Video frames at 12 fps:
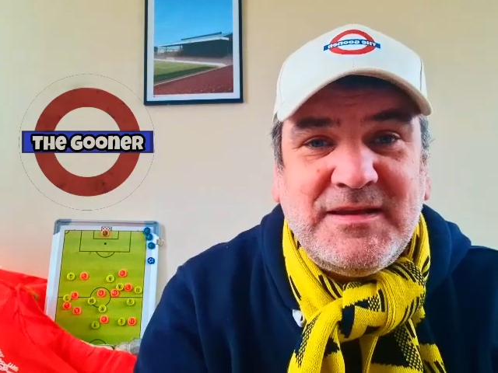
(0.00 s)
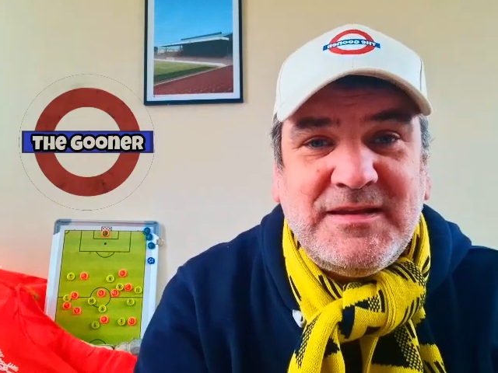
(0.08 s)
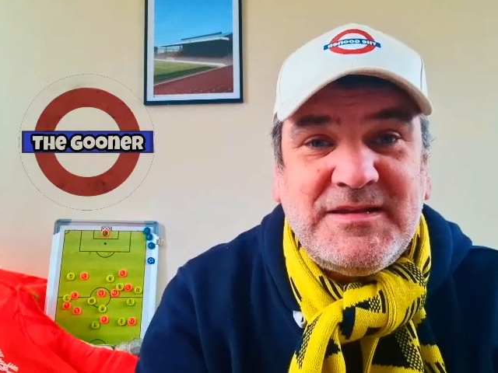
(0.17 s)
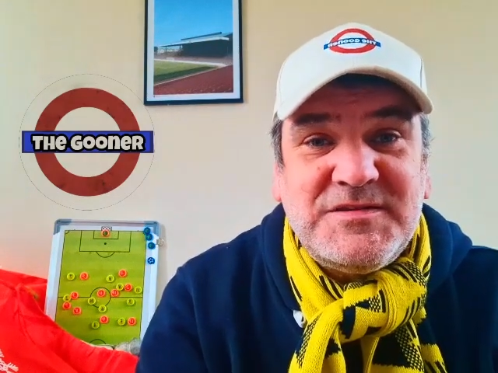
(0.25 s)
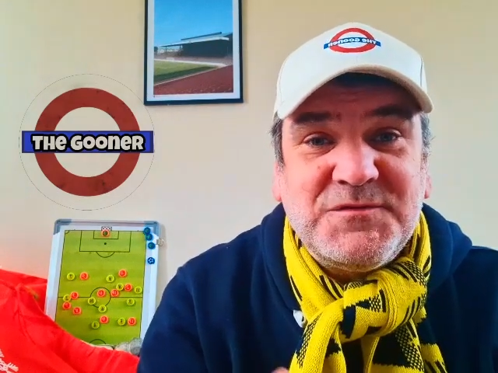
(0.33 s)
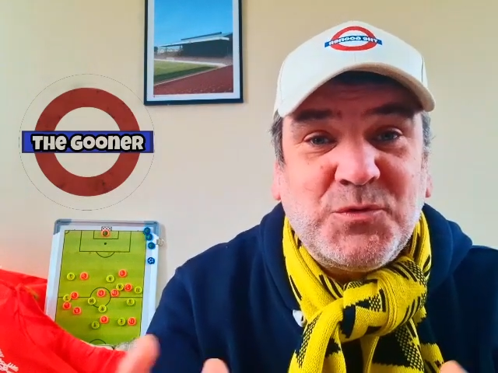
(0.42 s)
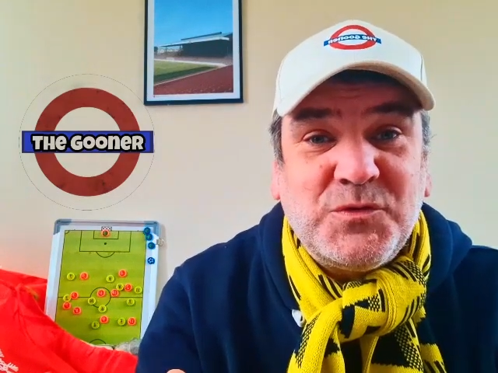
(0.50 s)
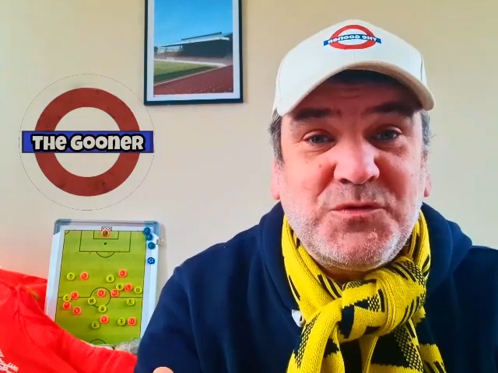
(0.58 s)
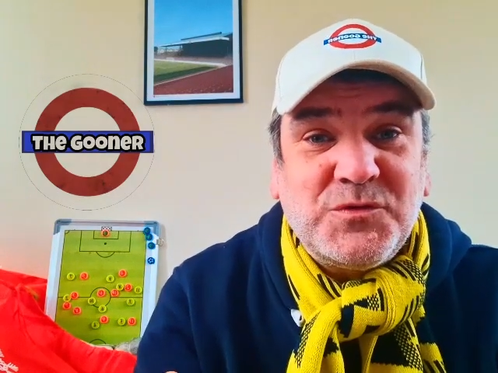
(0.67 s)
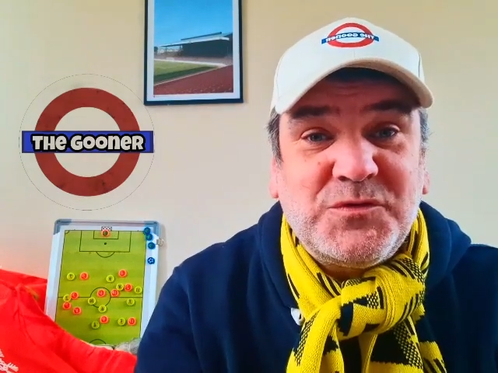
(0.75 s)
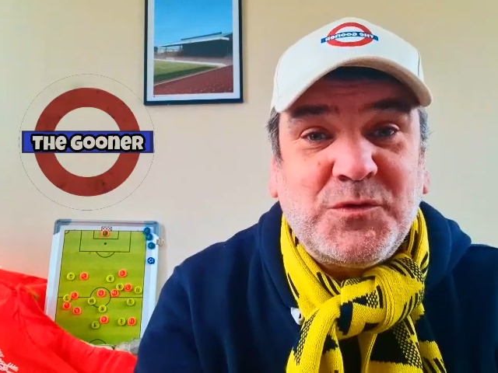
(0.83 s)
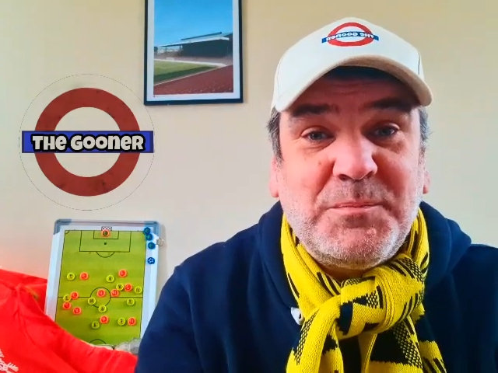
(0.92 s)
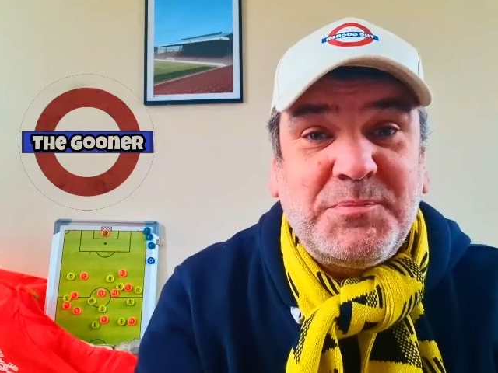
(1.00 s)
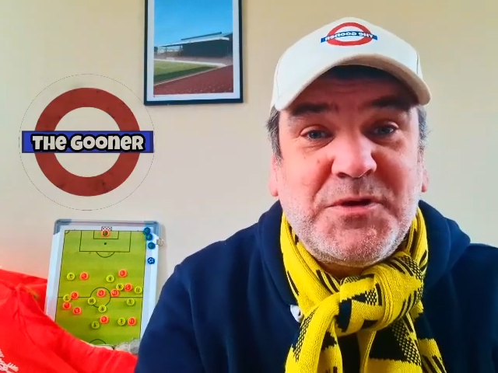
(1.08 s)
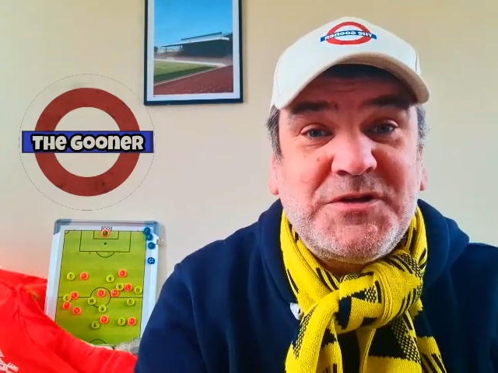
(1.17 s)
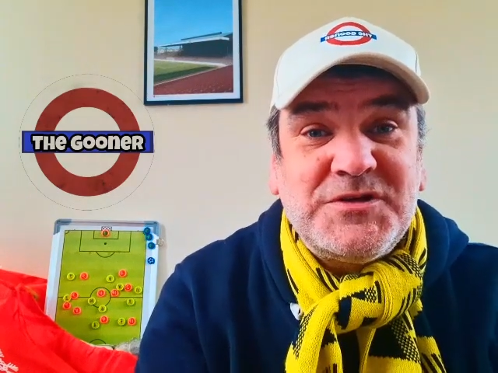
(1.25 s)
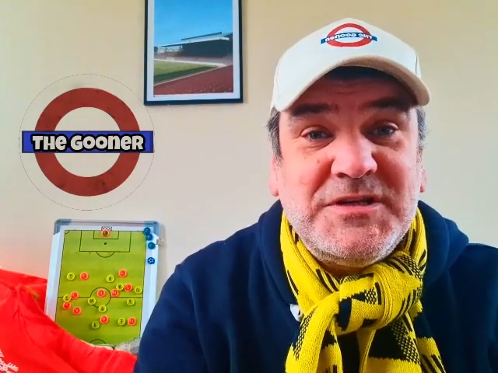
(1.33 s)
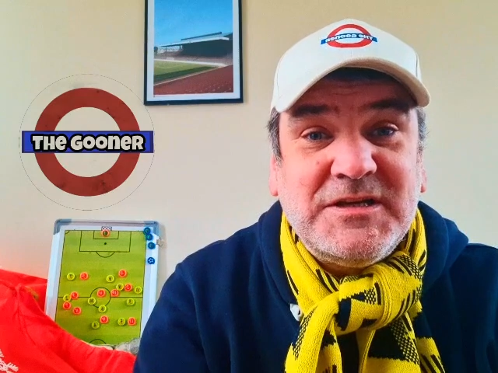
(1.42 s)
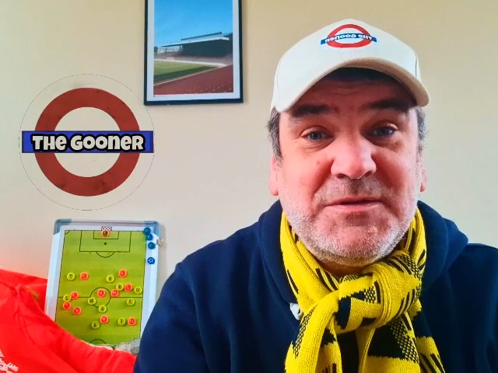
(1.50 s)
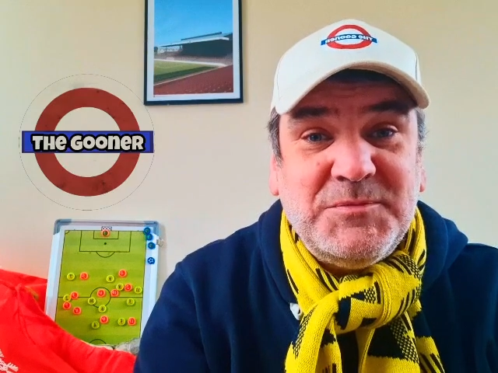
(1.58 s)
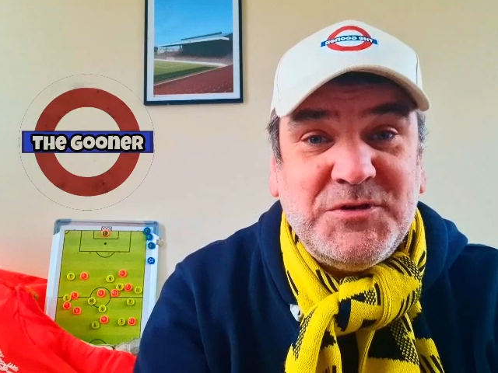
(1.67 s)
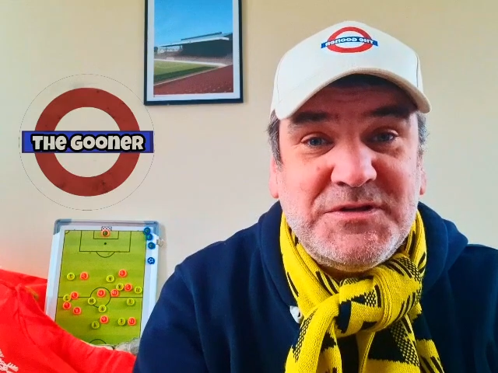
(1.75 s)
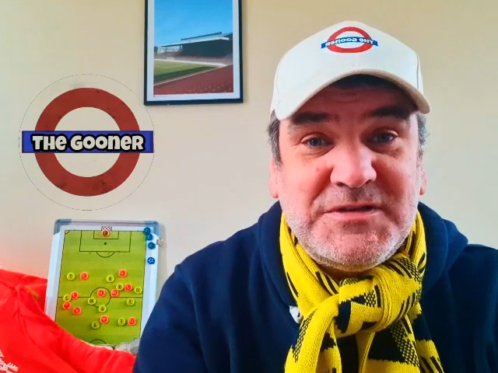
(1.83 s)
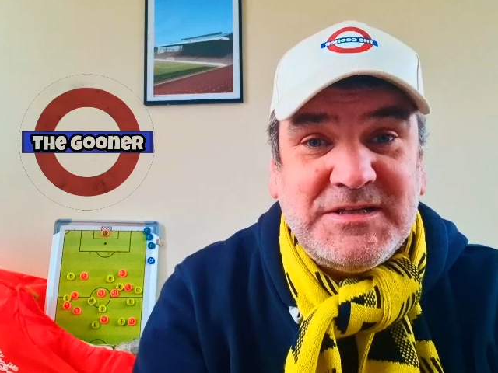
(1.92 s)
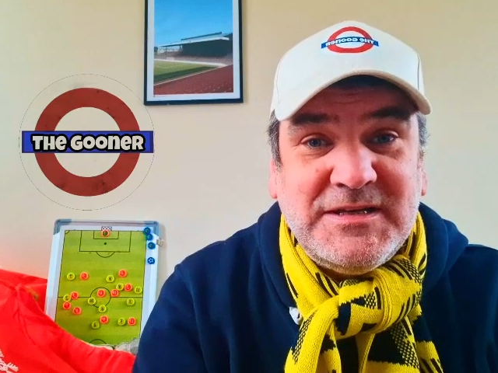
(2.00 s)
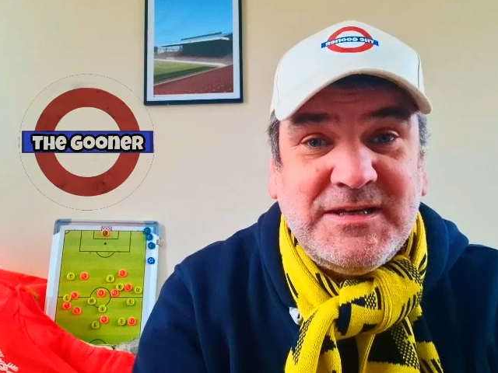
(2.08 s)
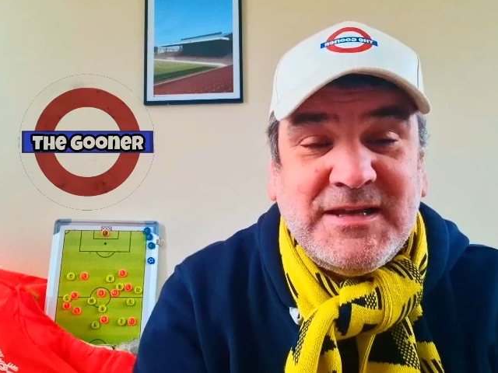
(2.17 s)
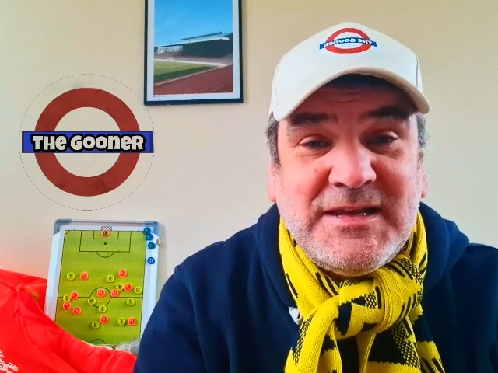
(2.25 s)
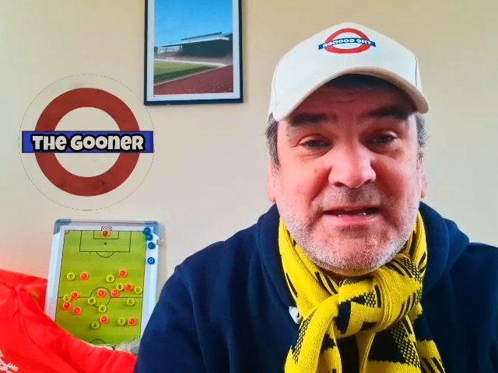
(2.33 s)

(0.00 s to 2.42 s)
And it is, of course, also a burgeoning community.